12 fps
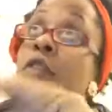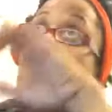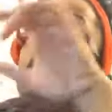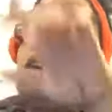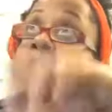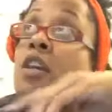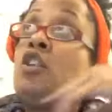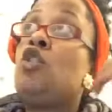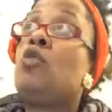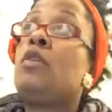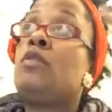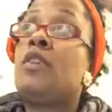the beginning,
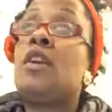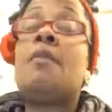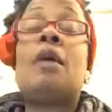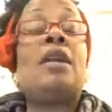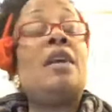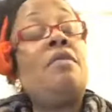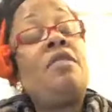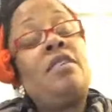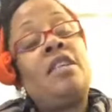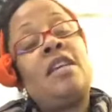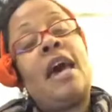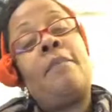you can think about everything
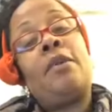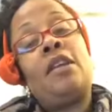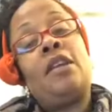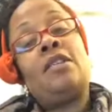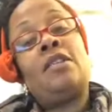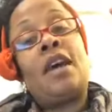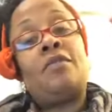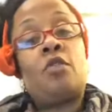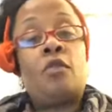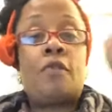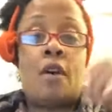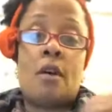that's happened in his life
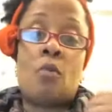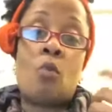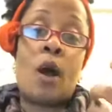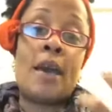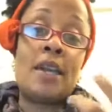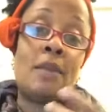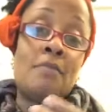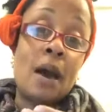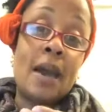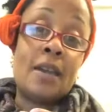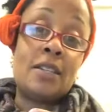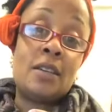so far and why he
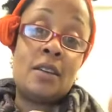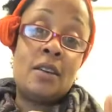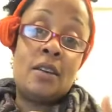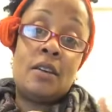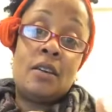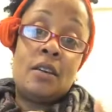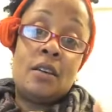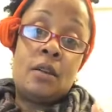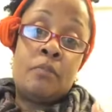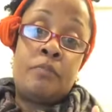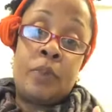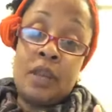might
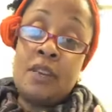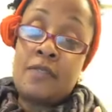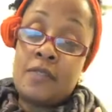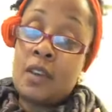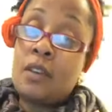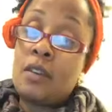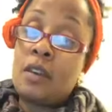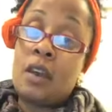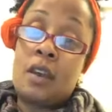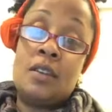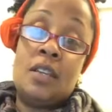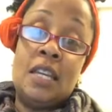benefit
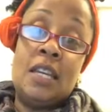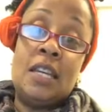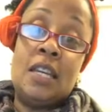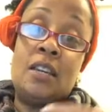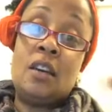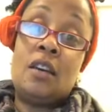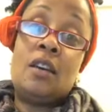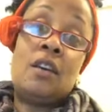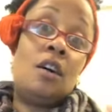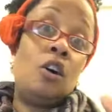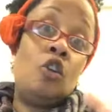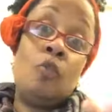and need
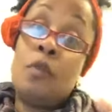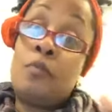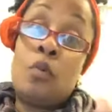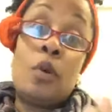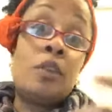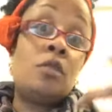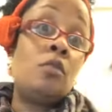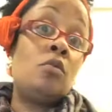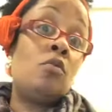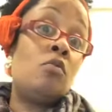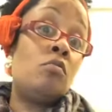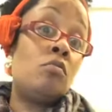a group of boys
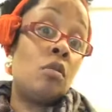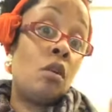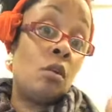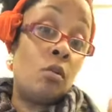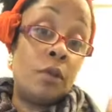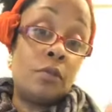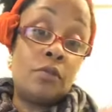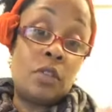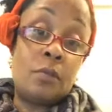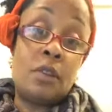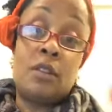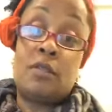who are going through
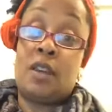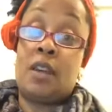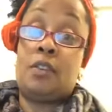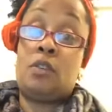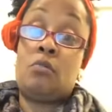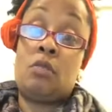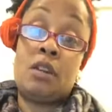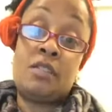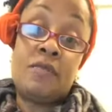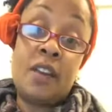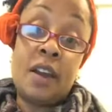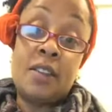similar things, who are
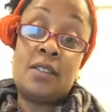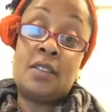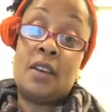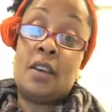his friends.